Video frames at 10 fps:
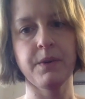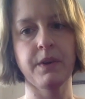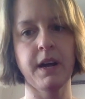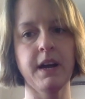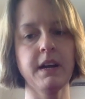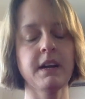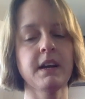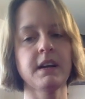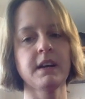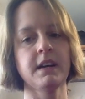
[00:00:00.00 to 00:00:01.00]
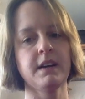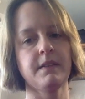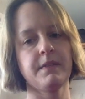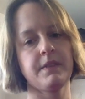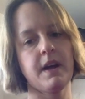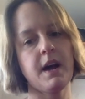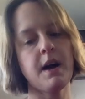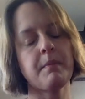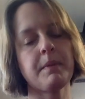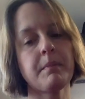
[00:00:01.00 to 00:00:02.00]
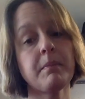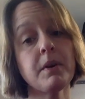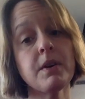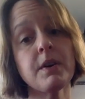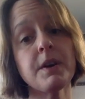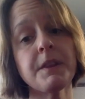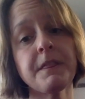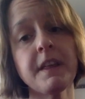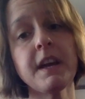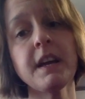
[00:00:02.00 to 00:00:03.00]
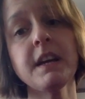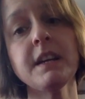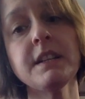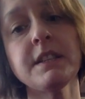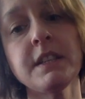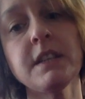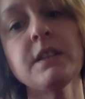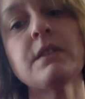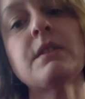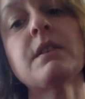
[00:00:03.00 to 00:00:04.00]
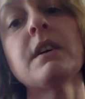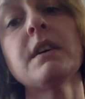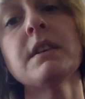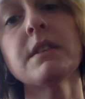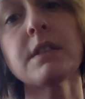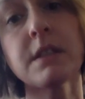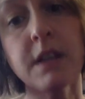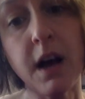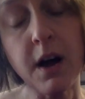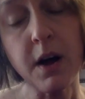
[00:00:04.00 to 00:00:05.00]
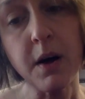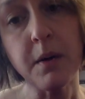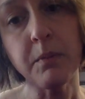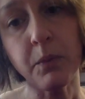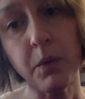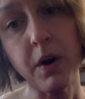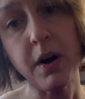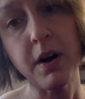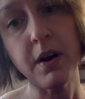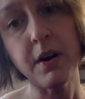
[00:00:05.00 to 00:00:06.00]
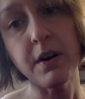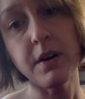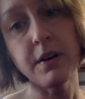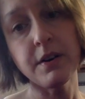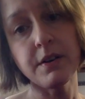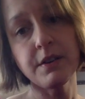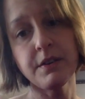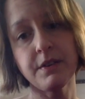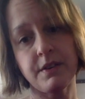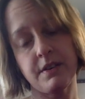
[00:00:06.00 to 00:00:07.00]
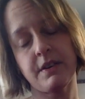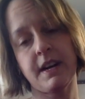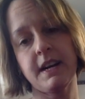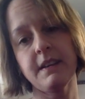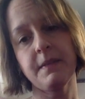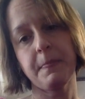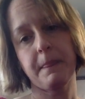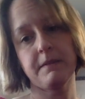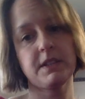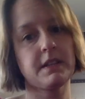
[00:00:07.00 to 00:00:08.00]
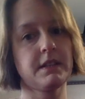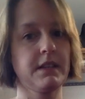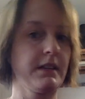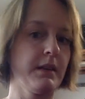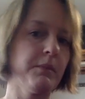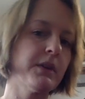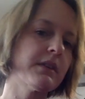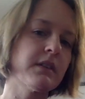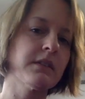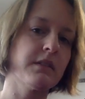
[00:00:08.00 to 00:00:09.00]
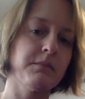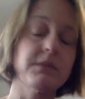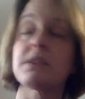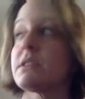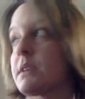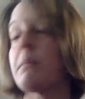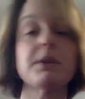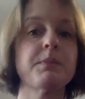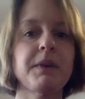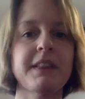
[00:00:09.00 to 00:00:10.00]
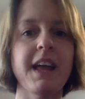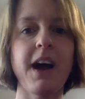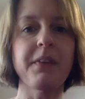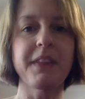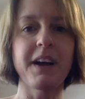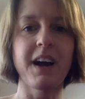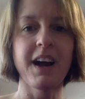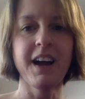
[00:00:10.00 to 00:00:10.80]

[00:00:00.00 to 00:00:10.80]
Okay? Happy birthday, dear someone. Okay? I'm just going to say someone because someone's birthday out there.